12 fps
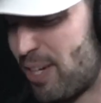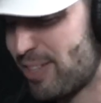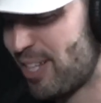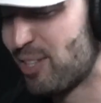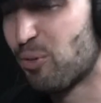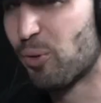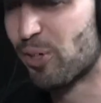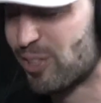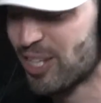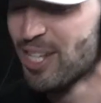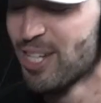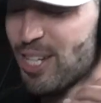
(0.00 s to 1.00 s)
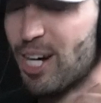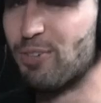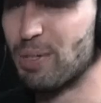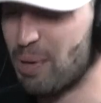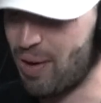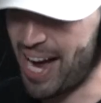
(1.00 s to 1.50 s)
month in the world of
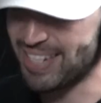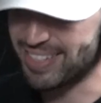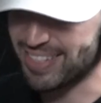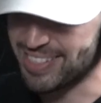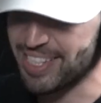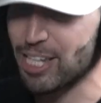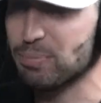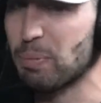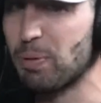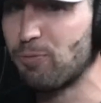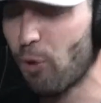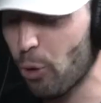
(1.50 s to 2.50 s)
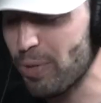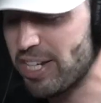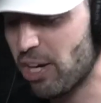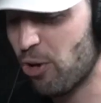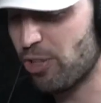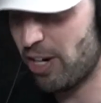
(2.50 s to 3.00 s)
remote high ticket sales. But before we
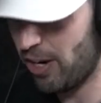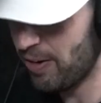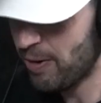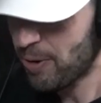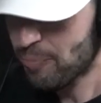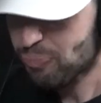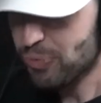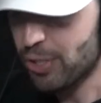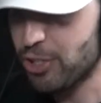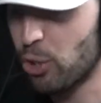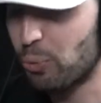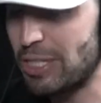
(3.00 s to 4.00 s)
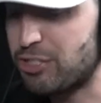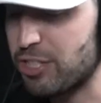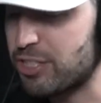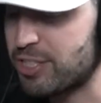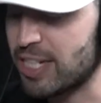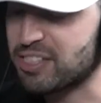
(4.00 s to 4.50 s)
go there,
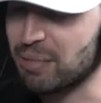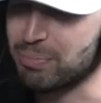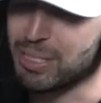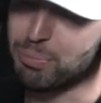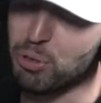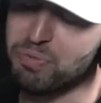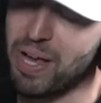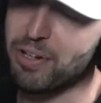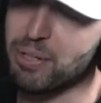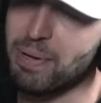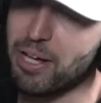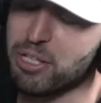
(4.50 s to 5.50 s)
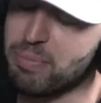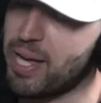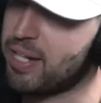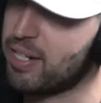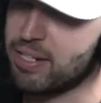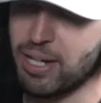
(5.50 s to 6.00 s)
Richard said something profound about you,
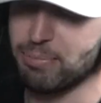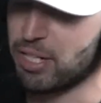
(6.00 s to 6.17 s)
man. And I'm